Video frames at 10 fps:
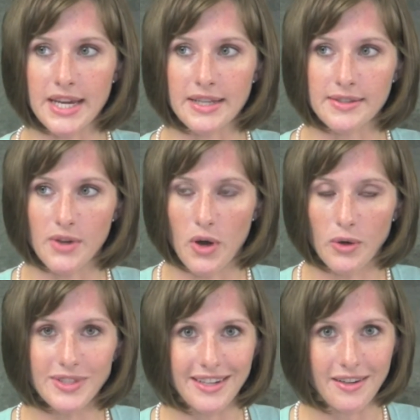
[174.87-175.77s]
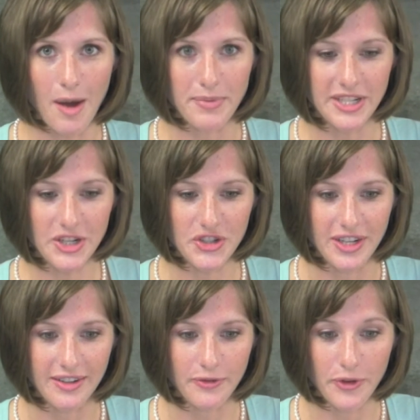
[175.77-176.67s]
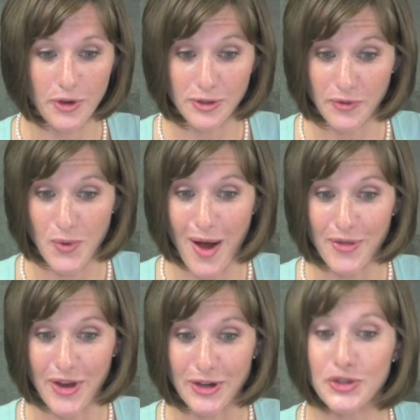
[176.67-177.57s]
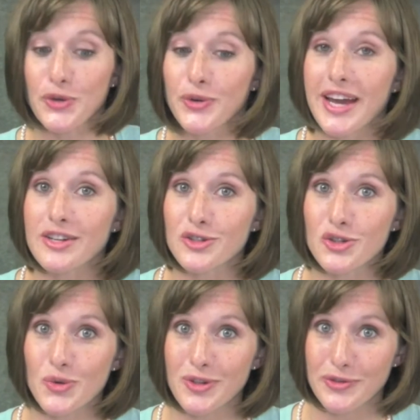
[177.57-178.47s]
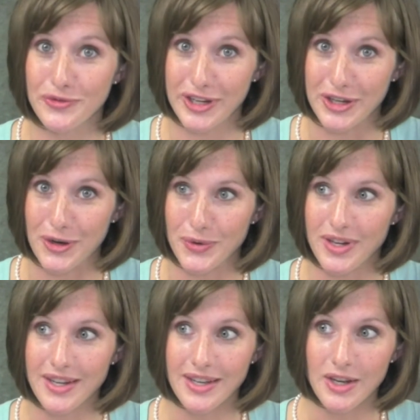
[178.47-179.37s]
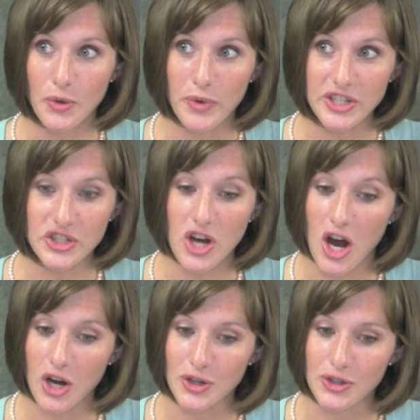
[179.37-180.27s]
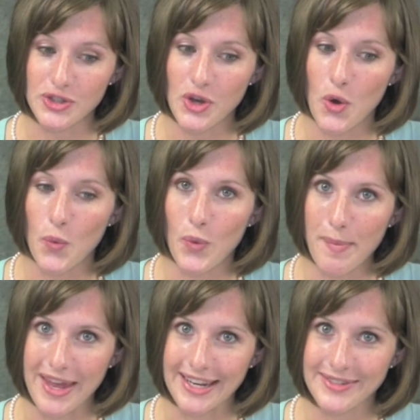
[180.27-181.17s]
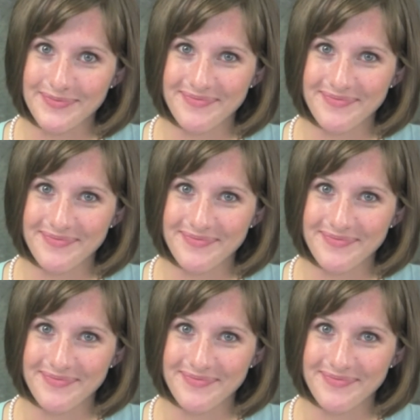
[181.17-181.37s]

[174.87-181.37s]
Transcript: is holding a competition for those of you out there to create a short video which honors women.